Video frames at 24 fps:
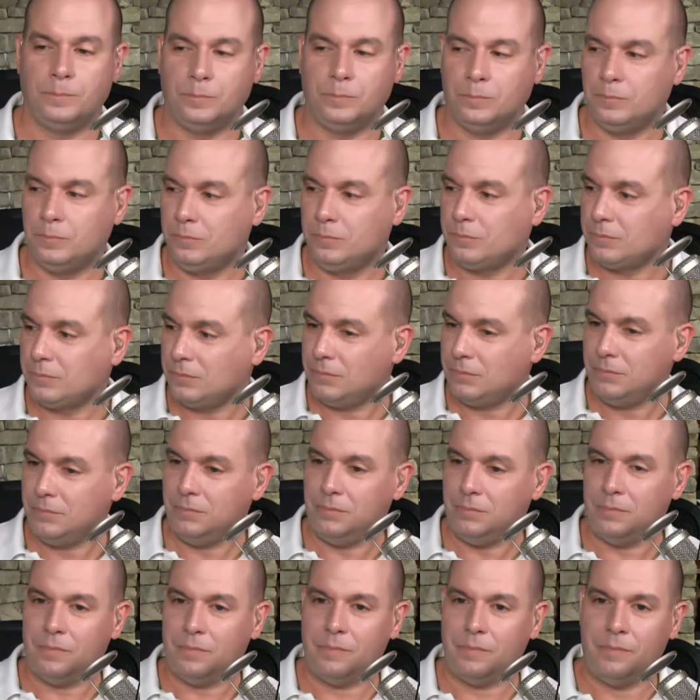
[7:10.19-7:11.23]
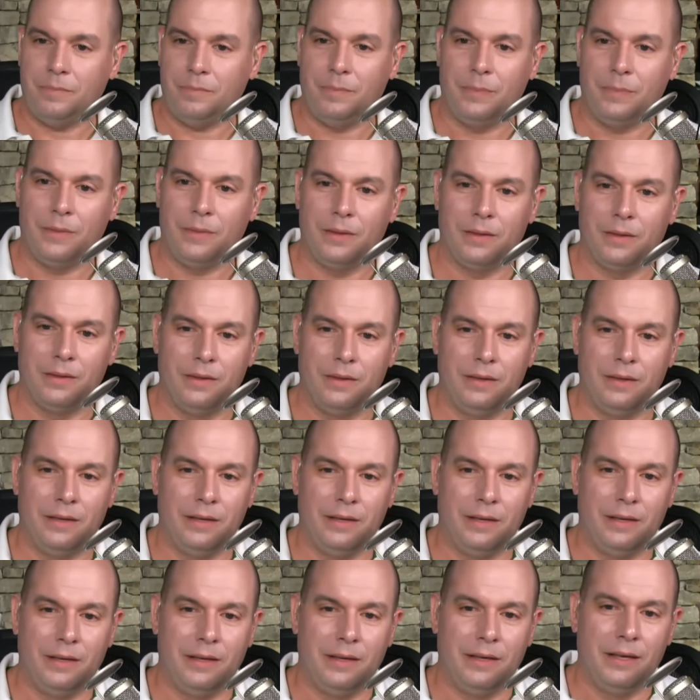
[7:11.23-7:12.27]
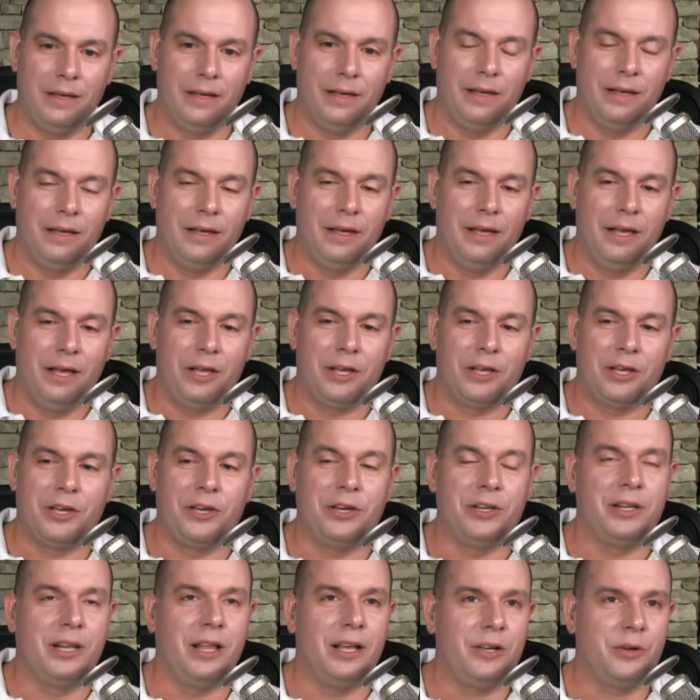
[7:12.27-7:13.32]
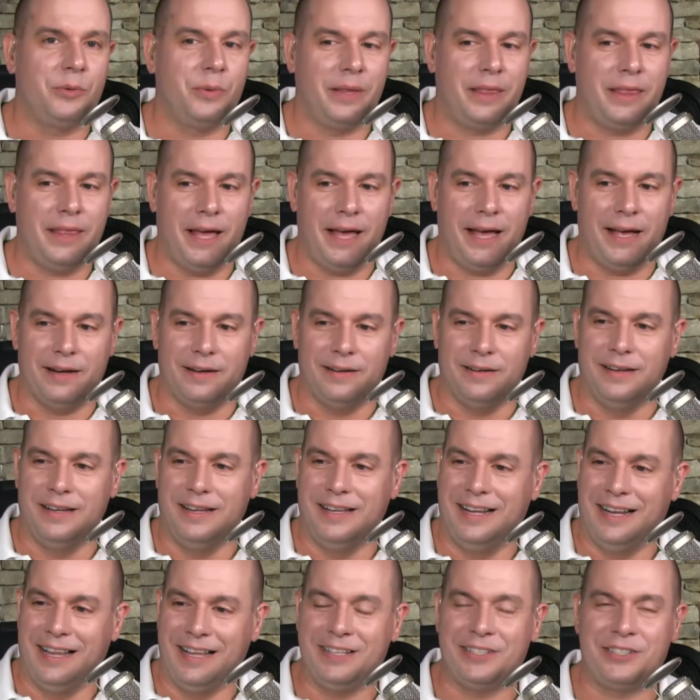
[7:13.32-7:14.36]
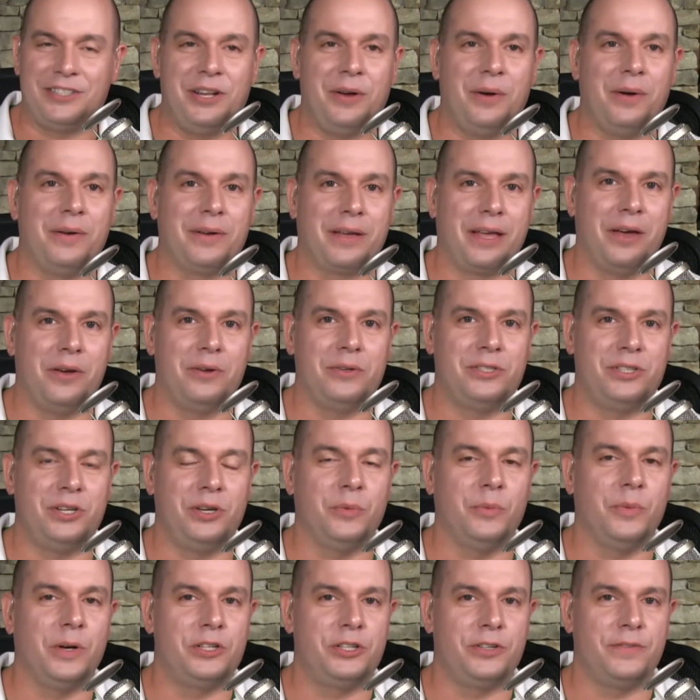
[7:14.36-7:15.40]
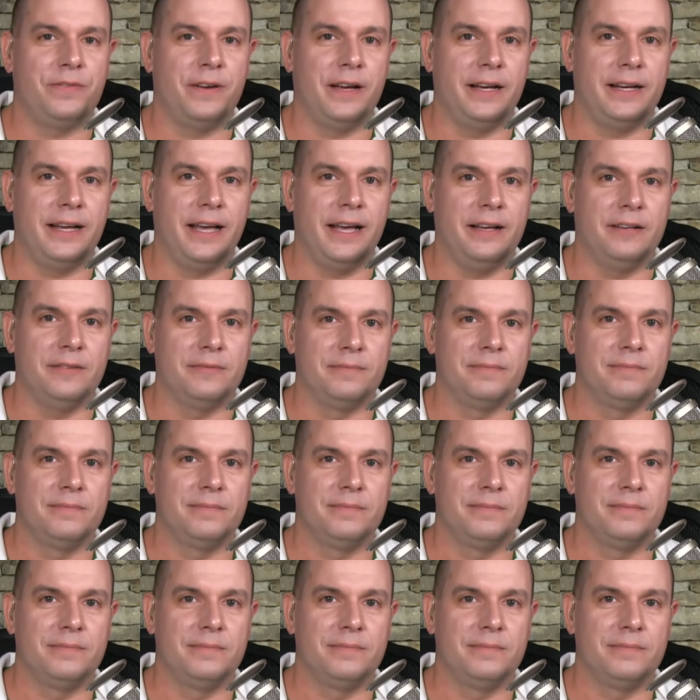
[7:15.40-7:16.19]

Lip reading: Okay, will do. Thank you very much, Professor Messer. Good luck with that. Let us know how it goes to and what you find out.